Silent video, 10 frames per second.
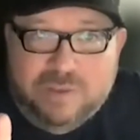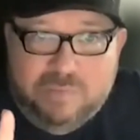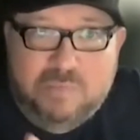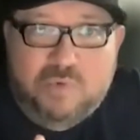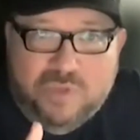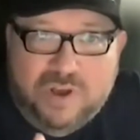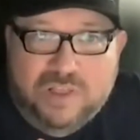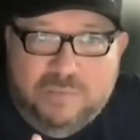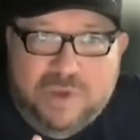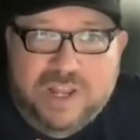The people with
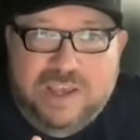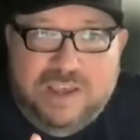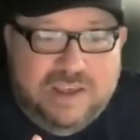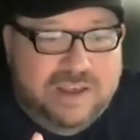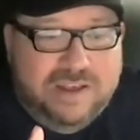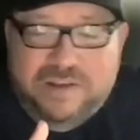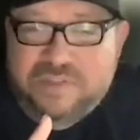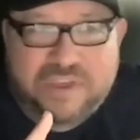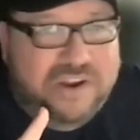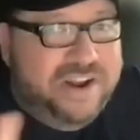all the money,
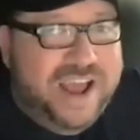they're